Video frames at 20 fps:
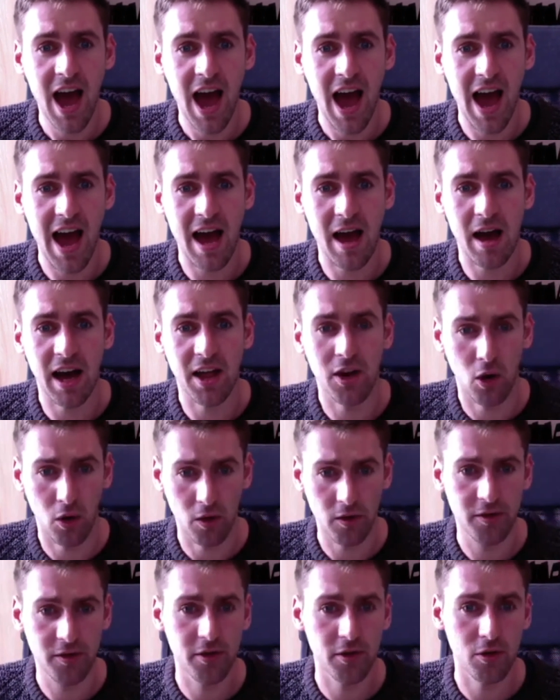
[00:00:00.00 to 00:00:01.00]
And
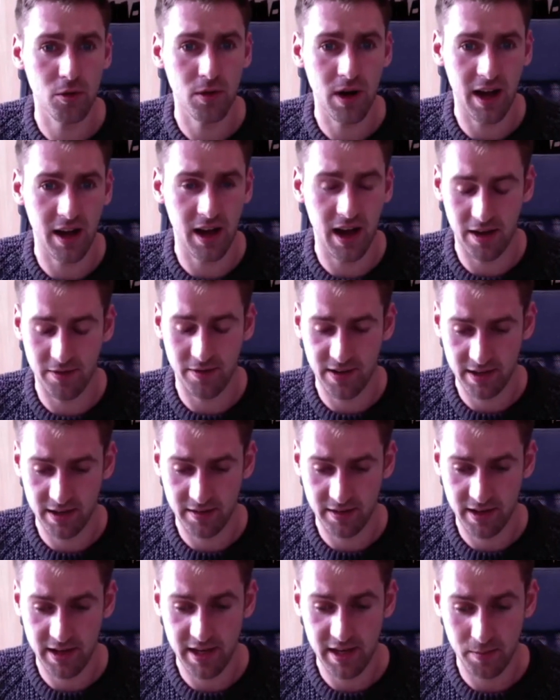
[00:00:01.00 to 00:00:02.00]
also, I think it's a
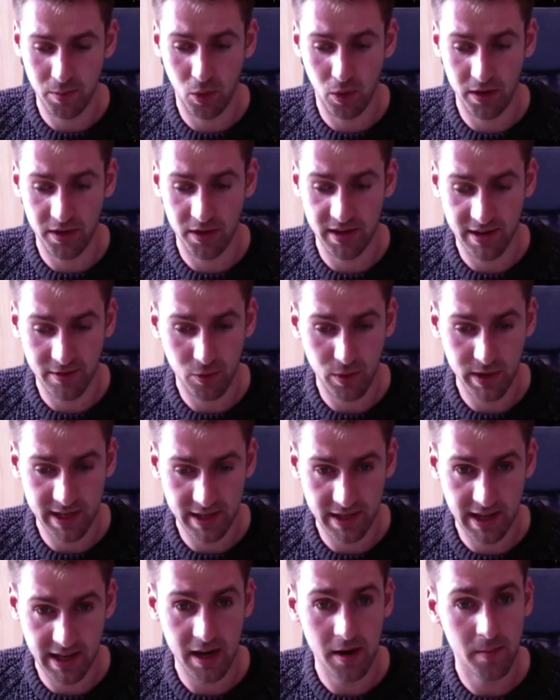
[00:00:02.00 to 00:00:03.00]
key point that if we can
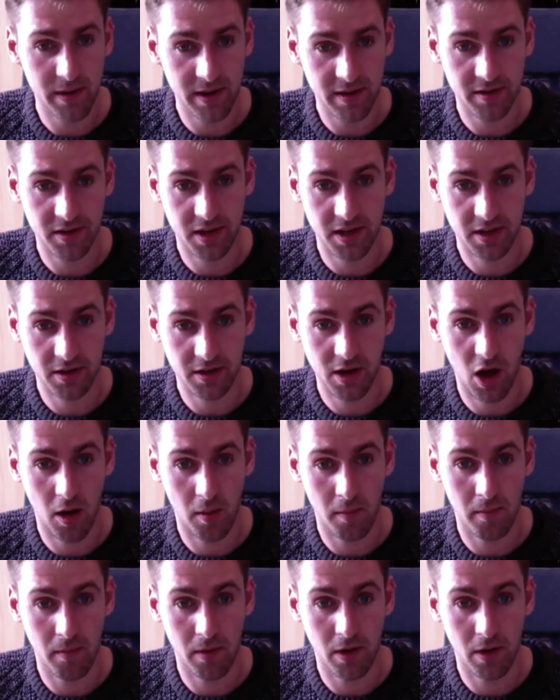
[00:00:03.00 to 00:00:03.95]
get a basic income